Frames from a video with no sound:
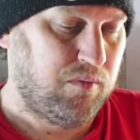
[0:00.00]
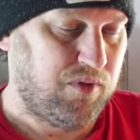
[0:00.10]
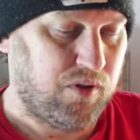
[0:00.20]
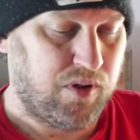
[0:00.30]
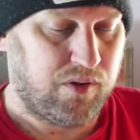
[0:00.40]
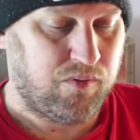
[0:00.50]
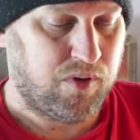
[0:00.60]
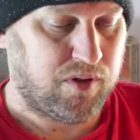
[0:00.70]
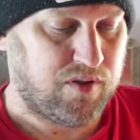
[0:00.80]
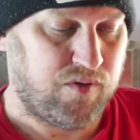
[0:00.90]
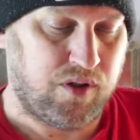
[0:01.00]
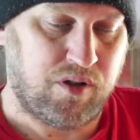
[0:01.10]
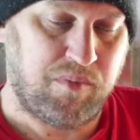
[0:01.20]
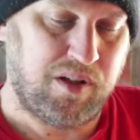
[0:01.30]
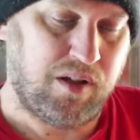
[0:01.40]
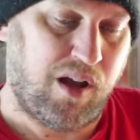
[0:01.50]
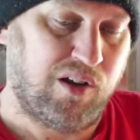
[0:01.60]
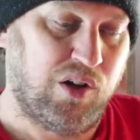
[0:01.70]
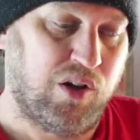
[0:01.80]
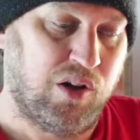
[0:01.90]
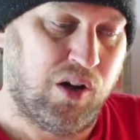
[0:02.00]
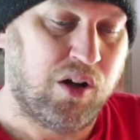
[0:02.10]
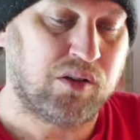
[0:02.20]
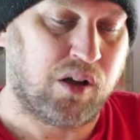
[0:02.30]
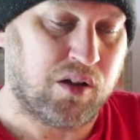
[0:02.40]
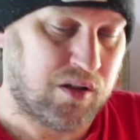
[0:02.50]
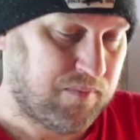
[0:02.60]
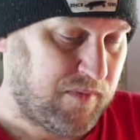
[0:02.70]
though I don't want this video to be long.